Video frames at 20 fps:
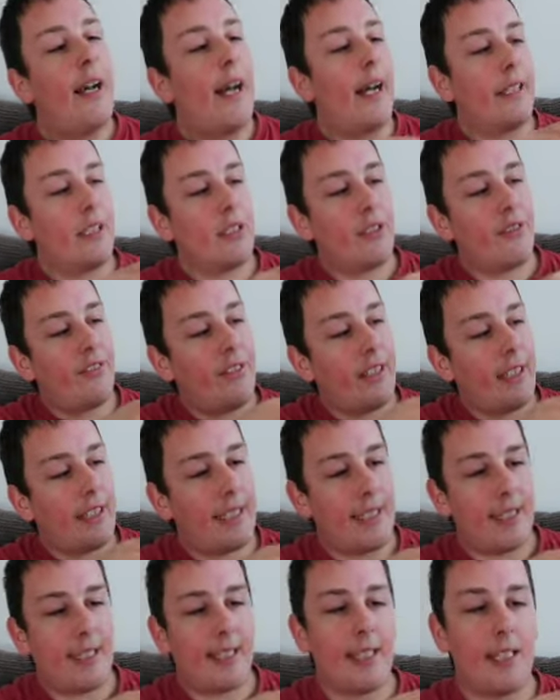and you feed
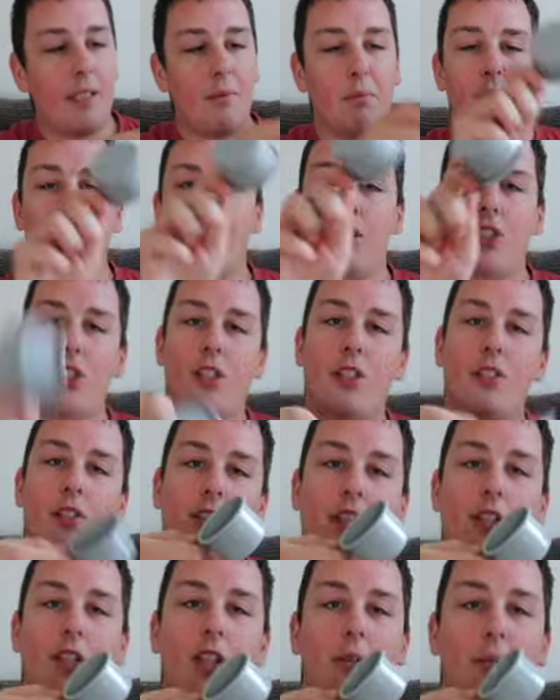it the kibbles. You can
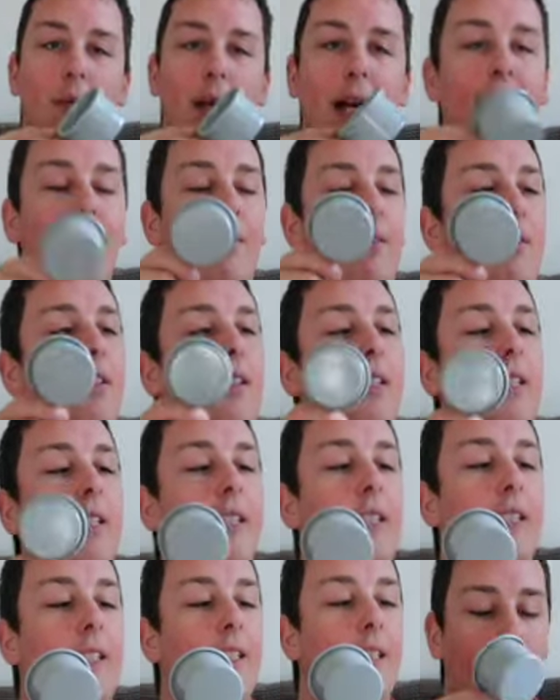scoop out
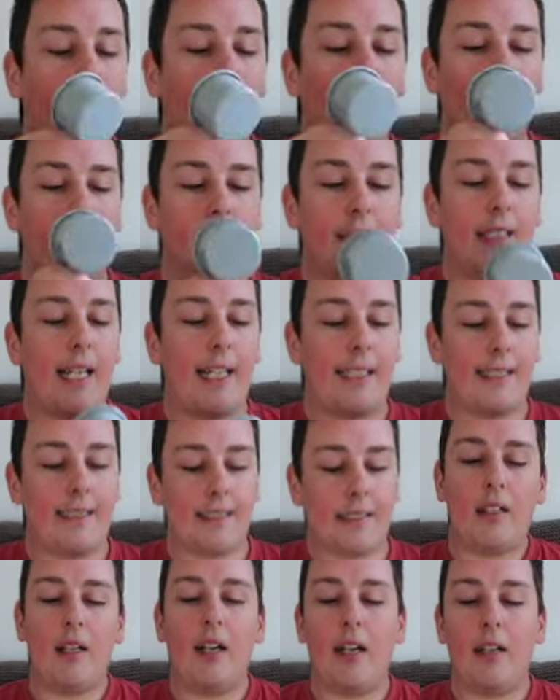the content
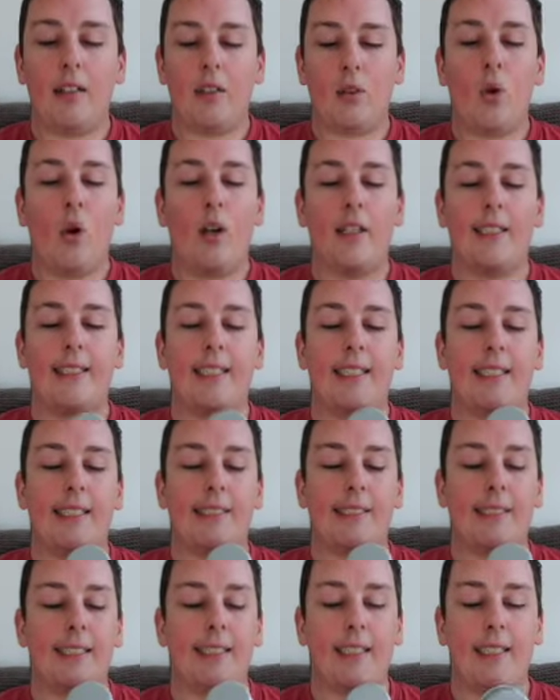quite
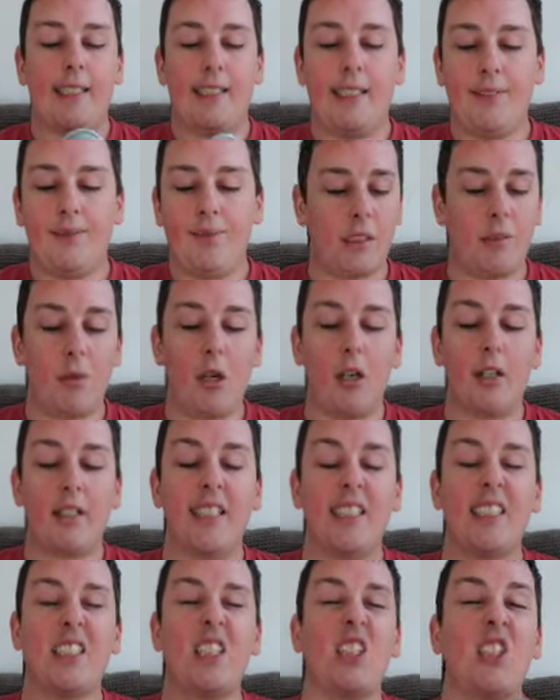easily. You might
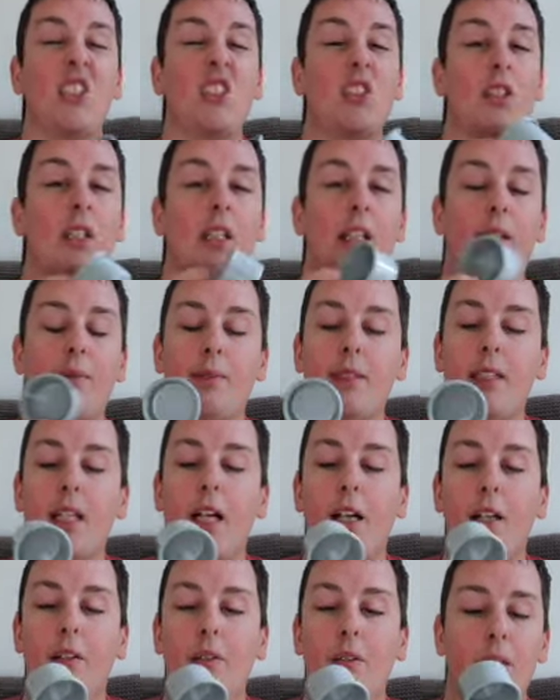need 2 scoops
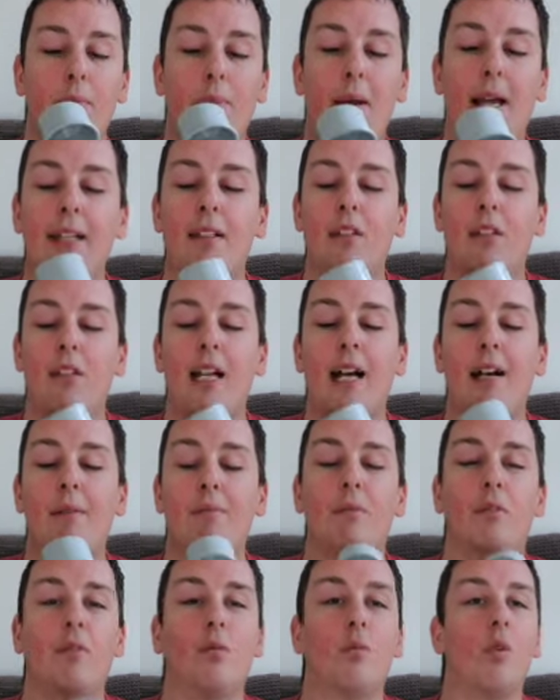though, depending
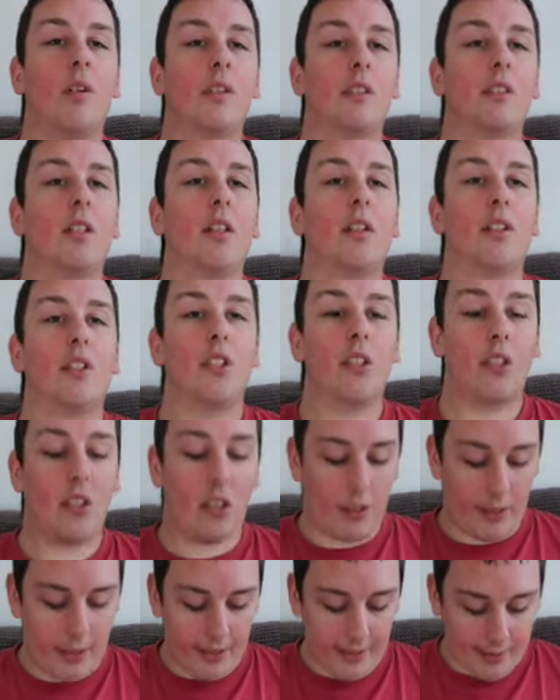on what size your
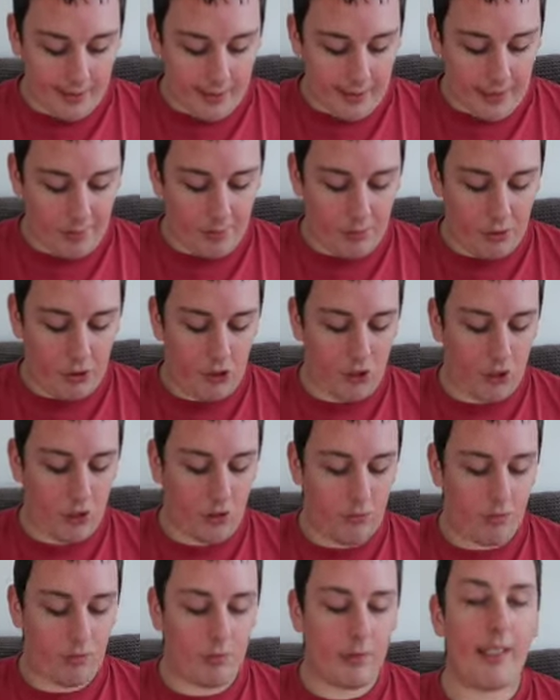dog is and how much
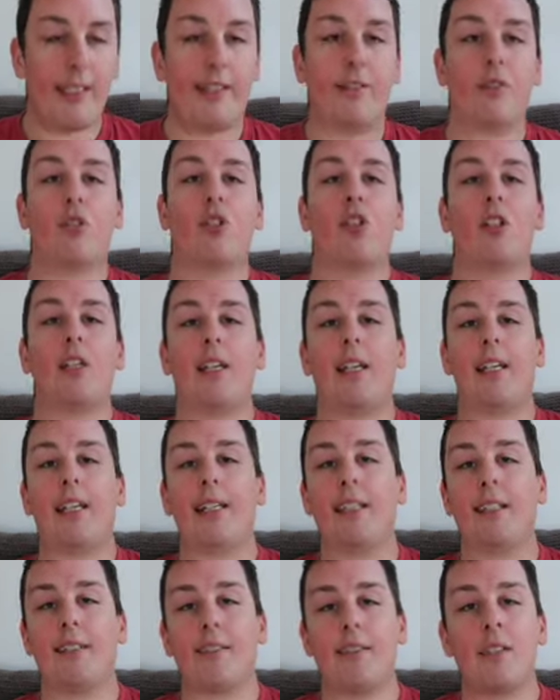he or she
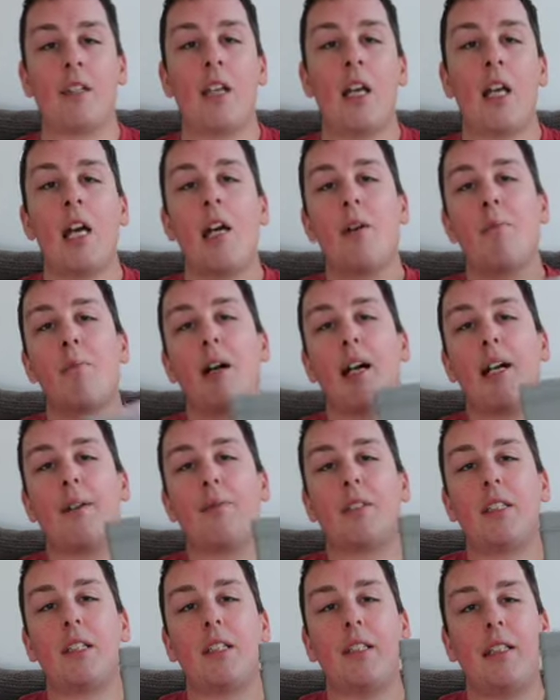eats. But I
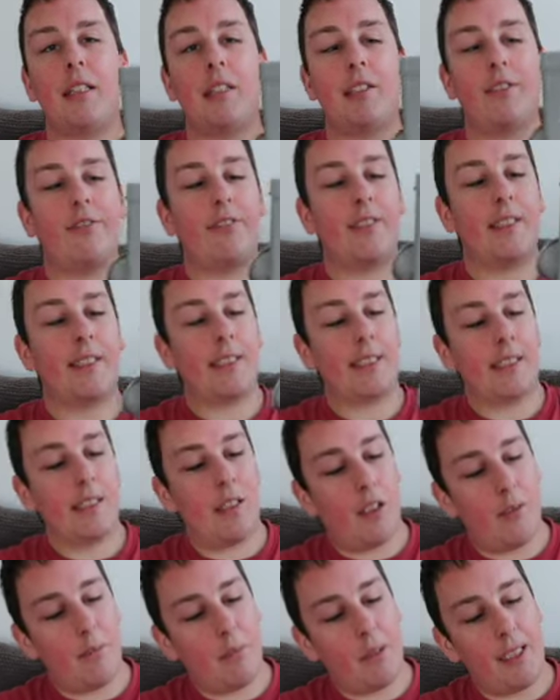absolutely love this
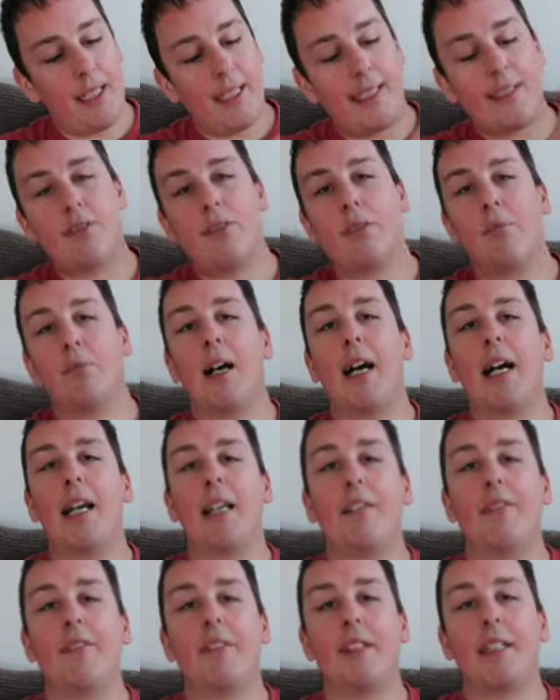design by Leicester and
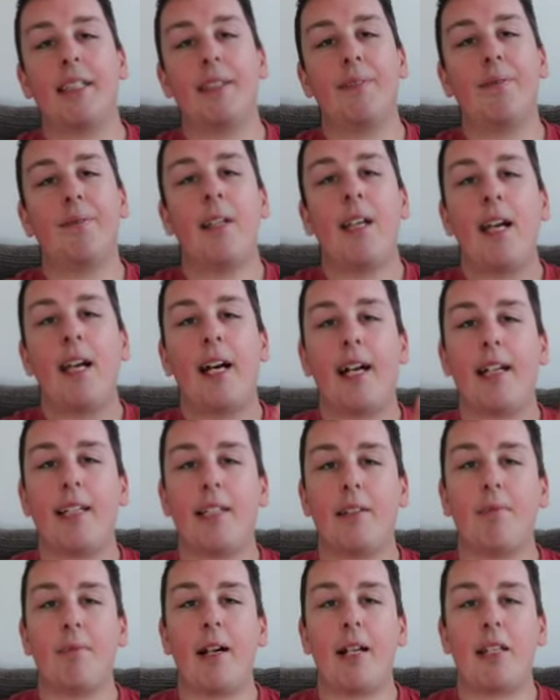Pavey, and
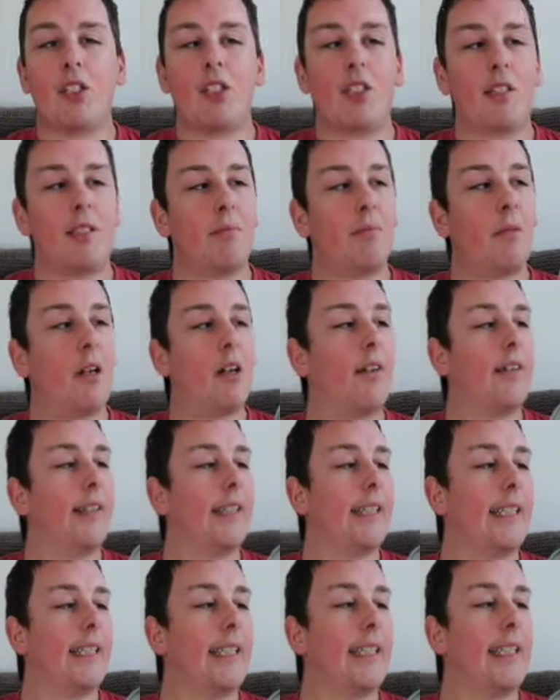it matches
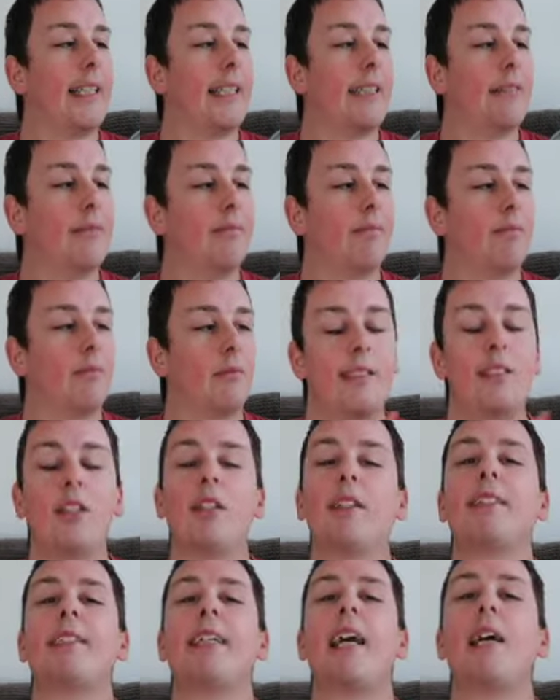my, it's not
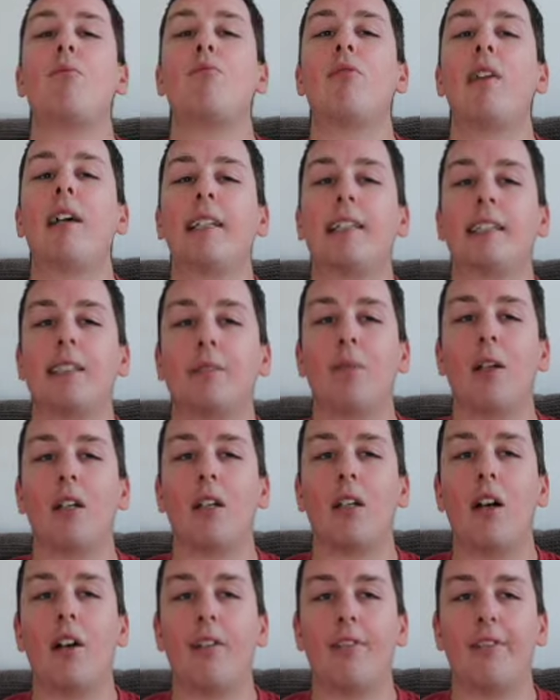the same brand as my
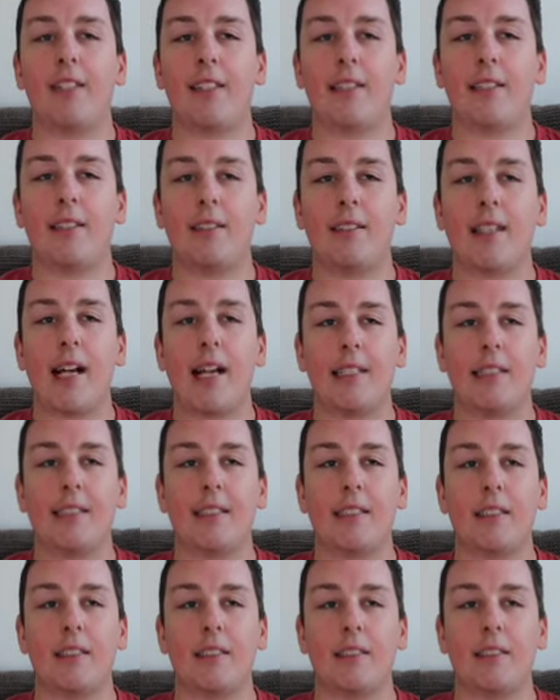coffee
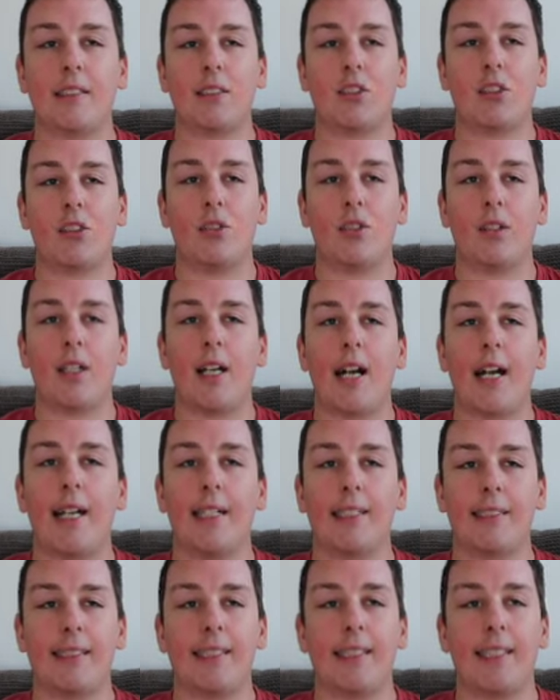canisters, sugar
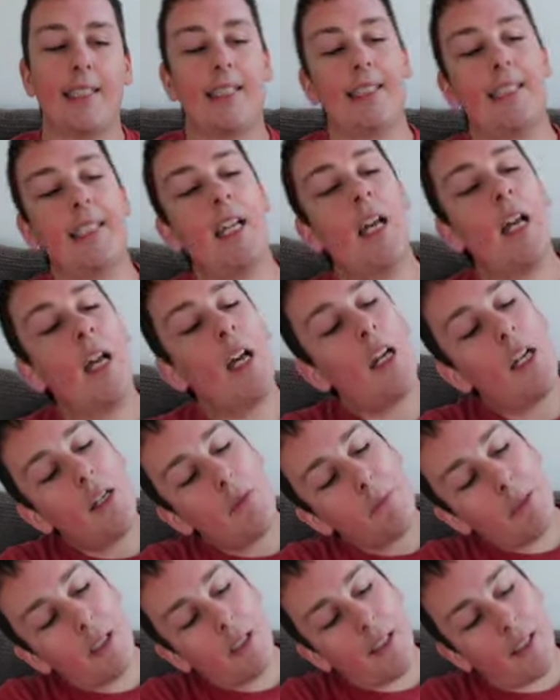and tea,
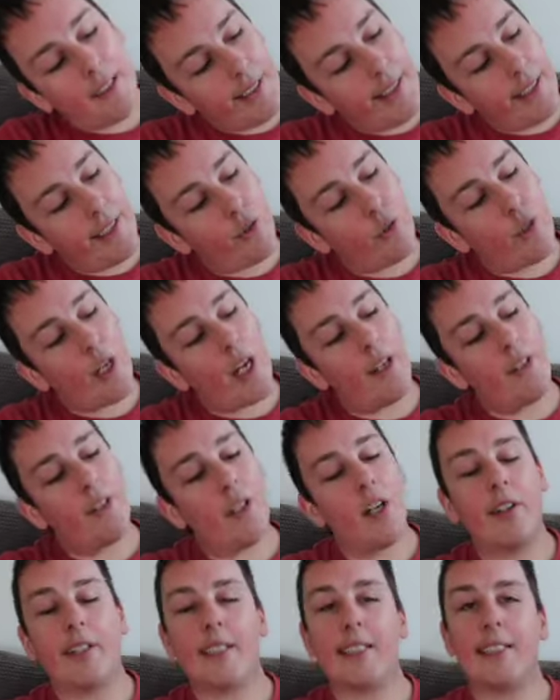but it'll go
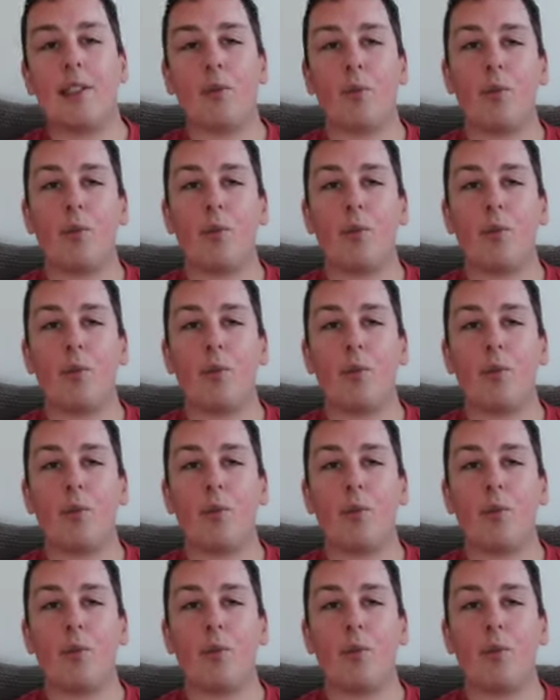nicely